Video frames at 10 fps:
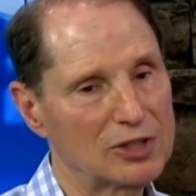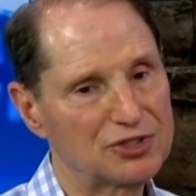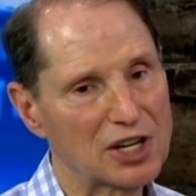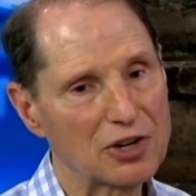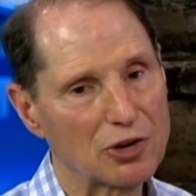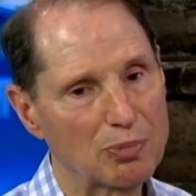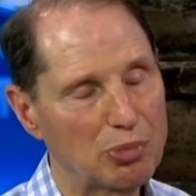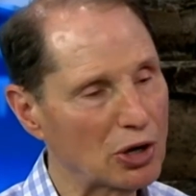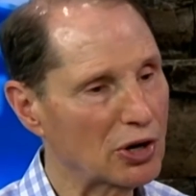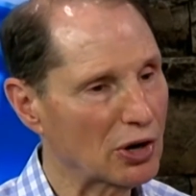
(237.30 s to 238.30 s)
Well, Senator
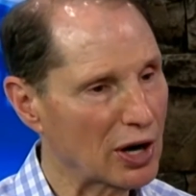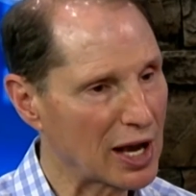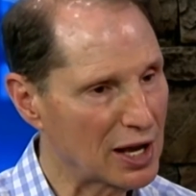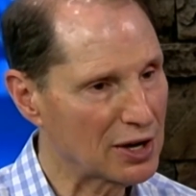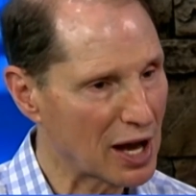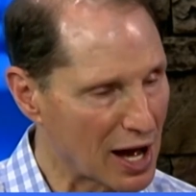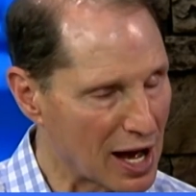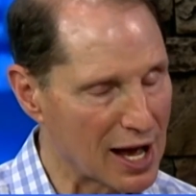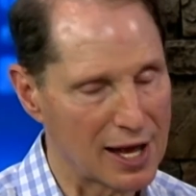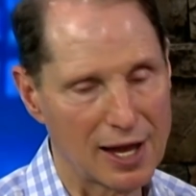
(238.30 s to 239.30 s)
Booker and
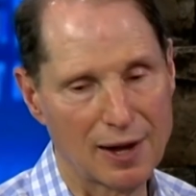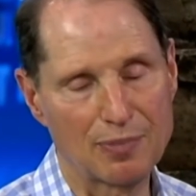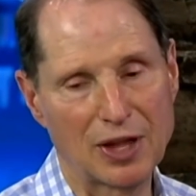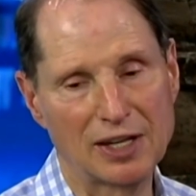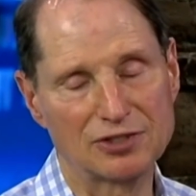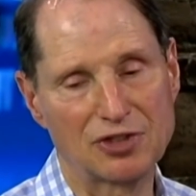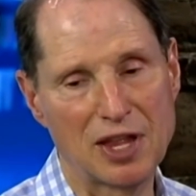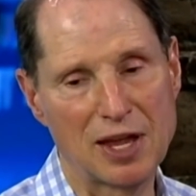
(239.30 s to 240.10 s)
I, he's